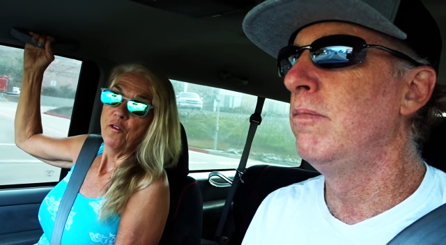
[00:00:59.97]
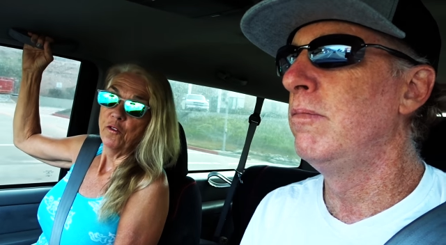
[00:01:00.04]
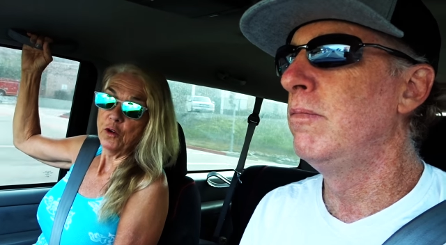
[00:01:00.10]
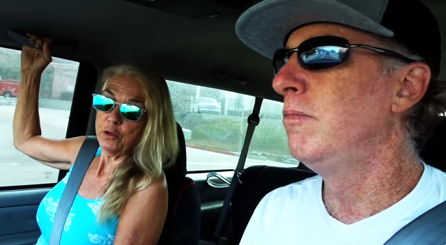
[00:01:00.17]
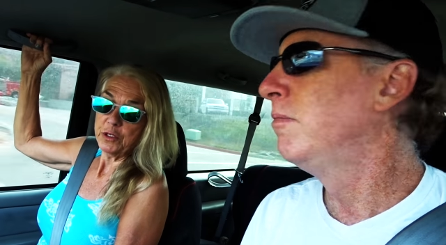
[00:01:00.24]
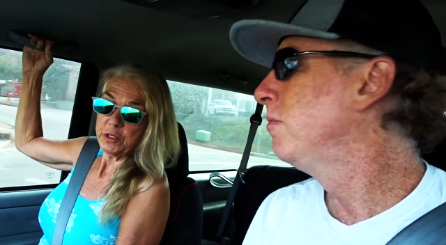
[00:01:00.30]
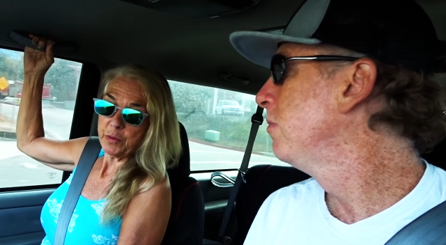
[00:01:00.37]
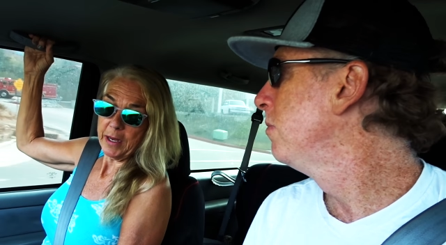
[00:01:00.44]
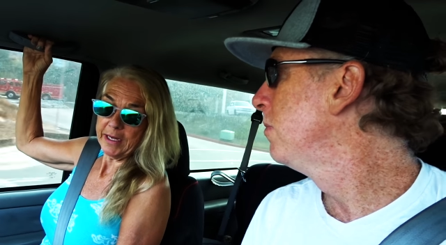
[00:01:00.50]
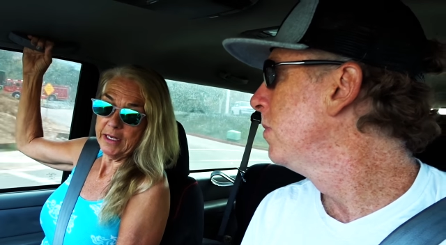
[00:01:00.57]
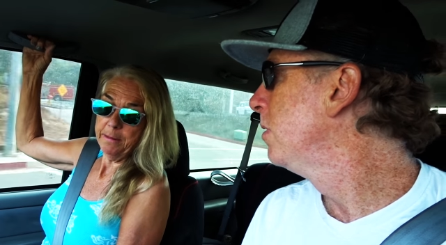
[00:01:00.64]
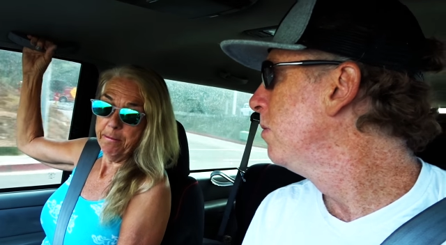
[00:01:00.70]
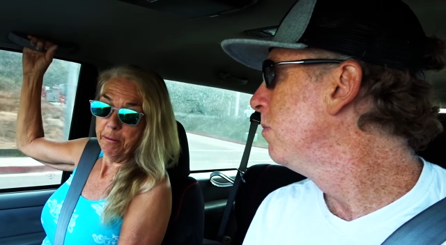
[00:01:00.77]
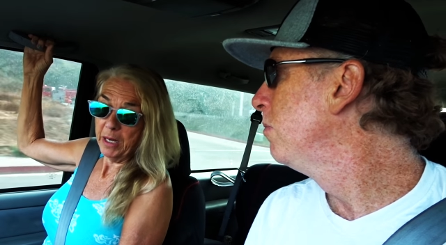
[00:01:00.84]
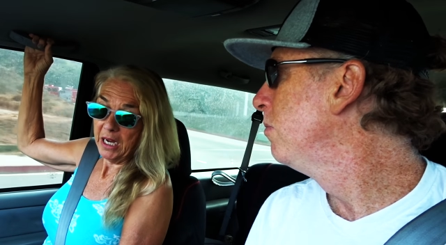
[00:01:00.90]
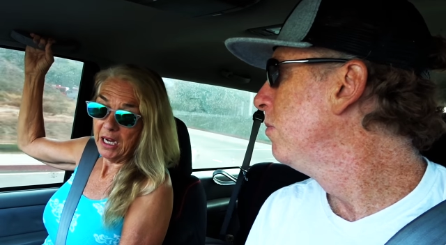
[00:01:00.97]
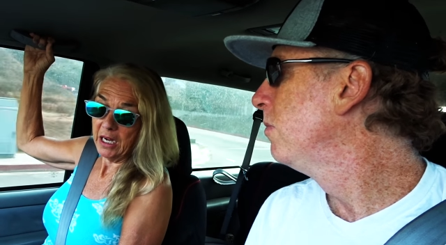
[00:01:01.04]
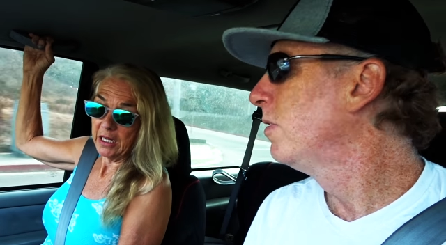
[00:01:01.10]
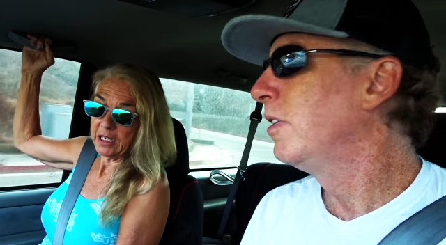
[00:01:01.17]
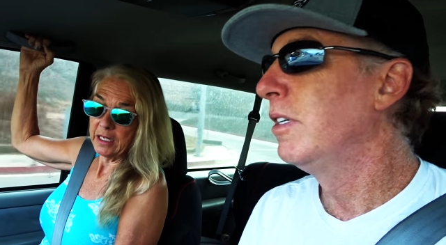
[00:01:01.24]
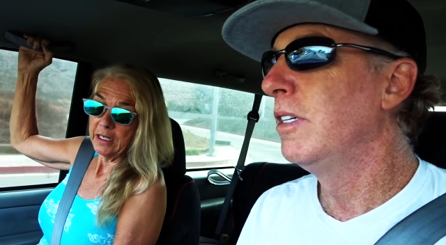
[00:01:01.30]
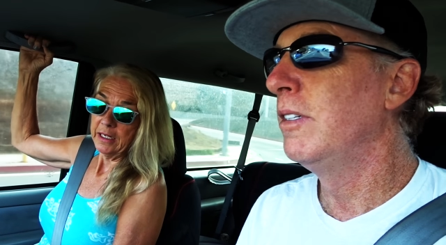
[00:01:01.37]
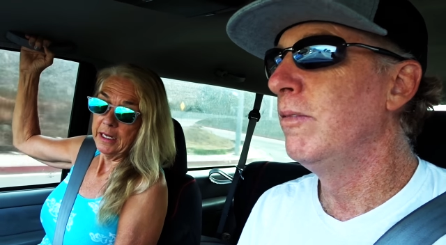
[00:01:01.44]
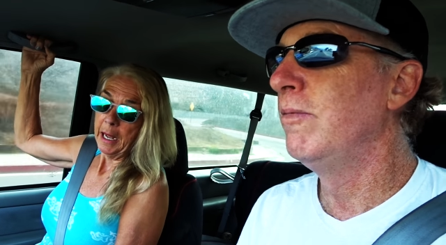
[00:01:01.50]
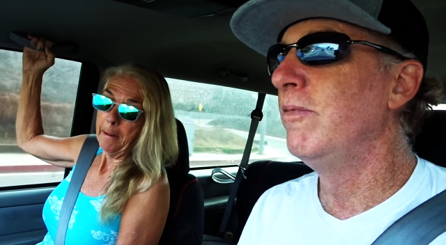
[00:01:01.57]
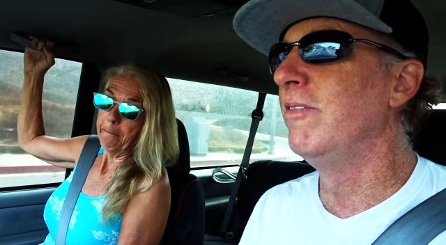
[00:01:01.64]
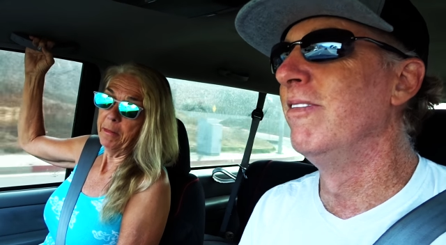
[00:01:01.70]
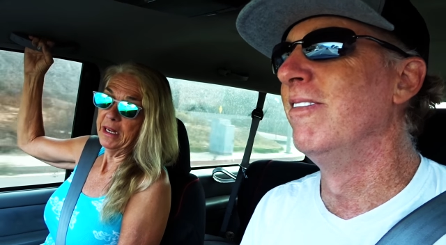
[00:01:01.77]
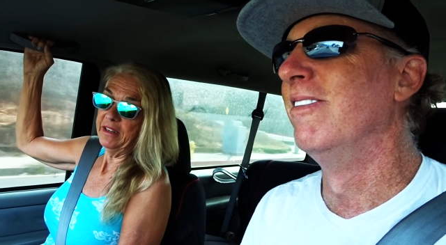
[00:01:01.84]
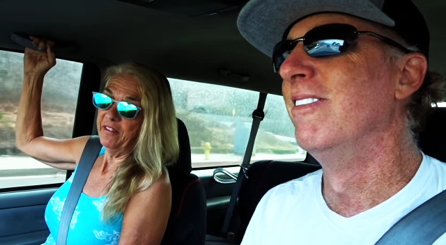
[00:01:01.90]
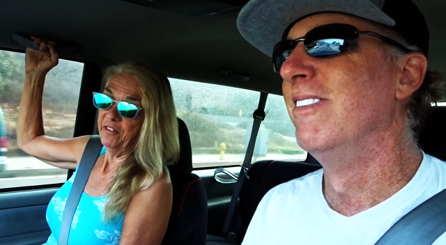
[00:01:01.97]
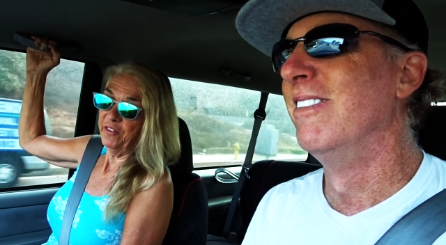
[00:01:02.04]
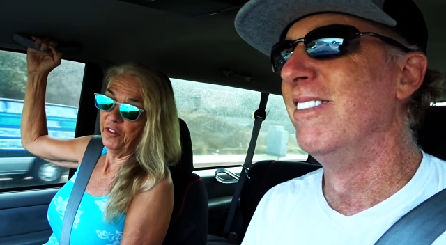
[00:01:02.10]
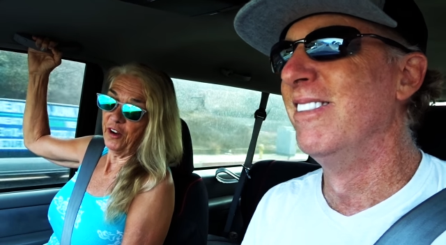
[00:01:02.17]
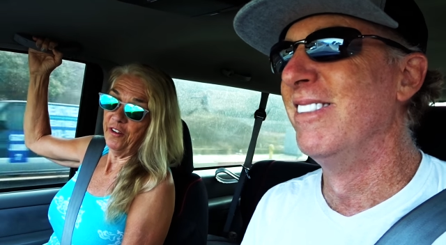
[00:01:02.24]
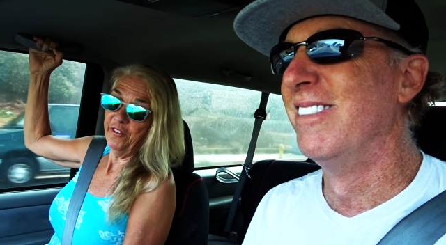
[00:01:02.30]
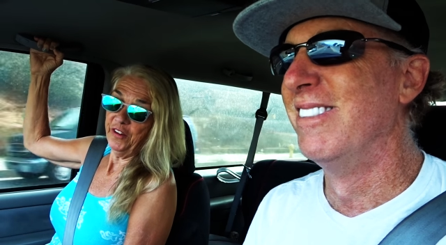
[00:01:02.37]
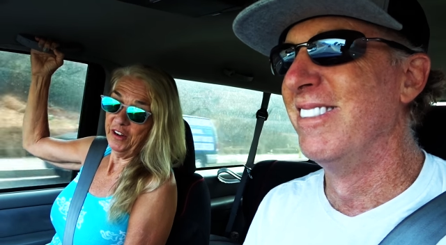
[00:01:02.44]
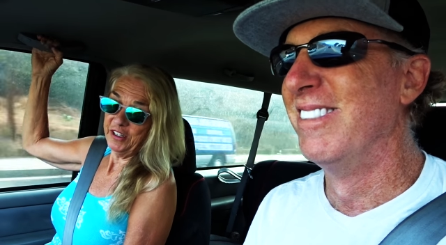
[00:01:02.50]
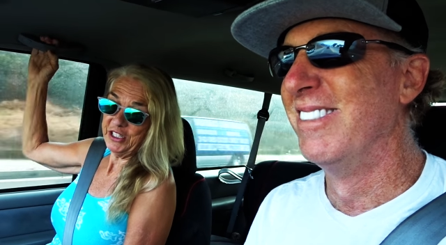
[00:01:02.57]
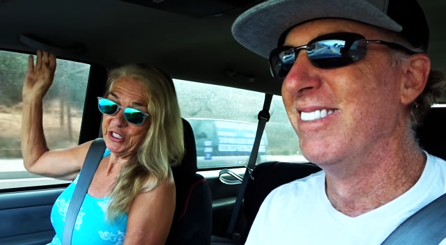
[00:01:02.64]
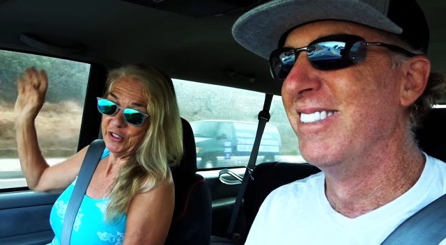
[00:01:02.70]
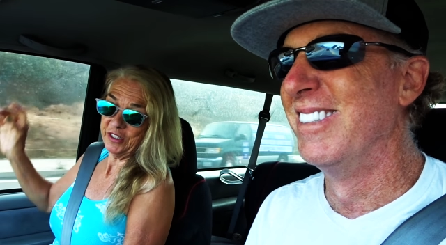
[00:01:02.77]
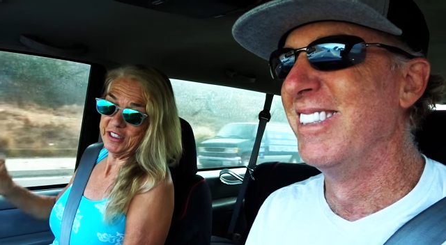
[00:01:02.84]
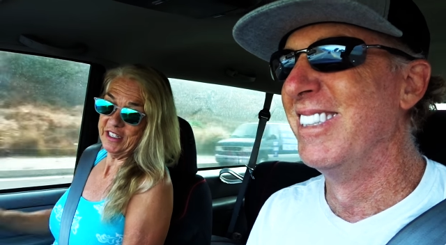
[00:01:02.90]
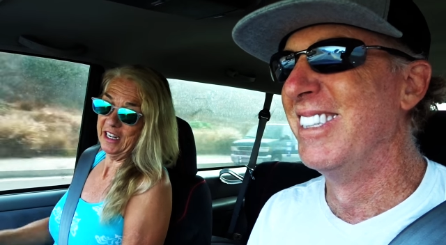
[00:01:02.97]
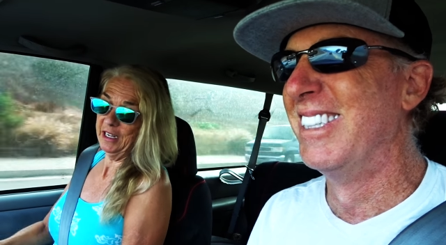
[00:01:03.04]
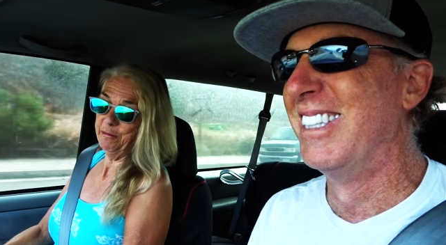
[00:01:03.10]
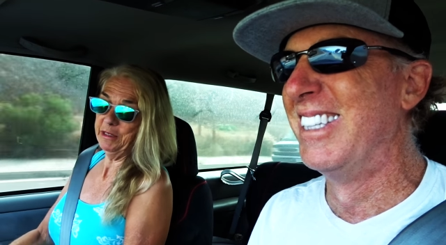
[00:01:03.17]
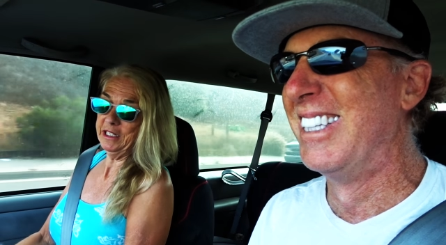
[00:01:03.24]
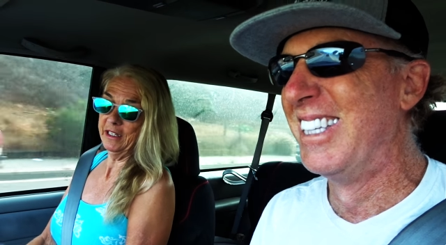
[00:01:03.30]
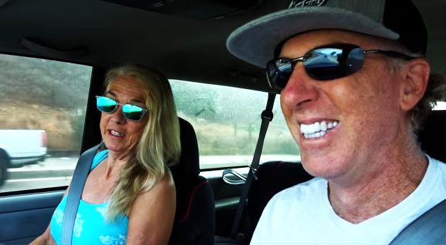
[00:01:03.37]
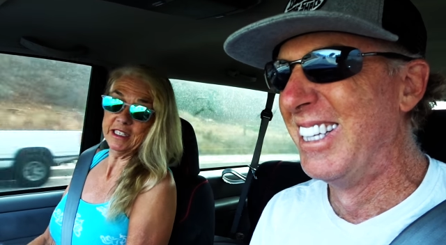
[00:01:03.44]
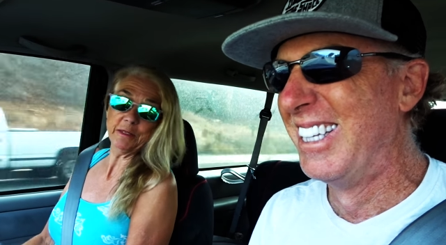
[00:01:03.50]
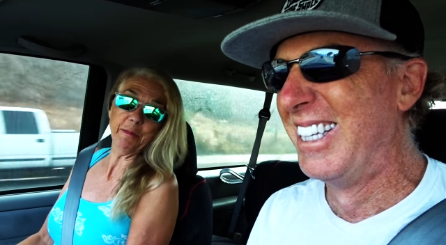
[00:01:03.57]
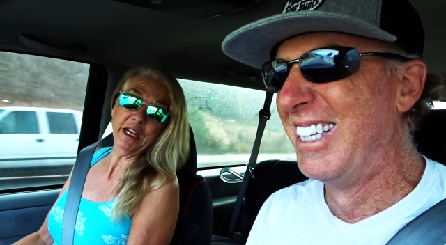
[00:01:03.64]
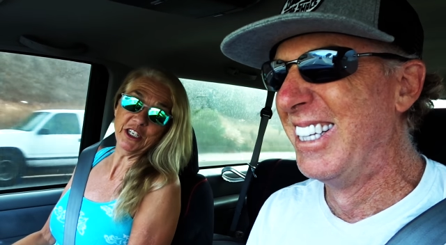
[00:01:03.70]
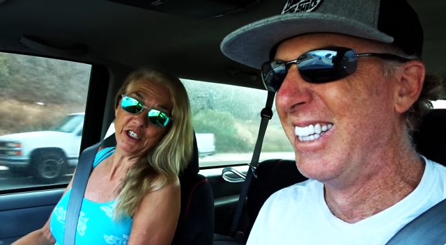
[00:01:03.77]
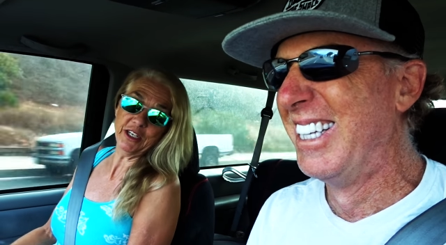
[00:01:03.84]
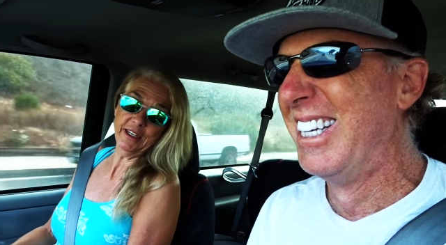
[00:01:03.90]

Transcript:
Speaker 1: Volkswagen Bug, but for a very short time until I smashed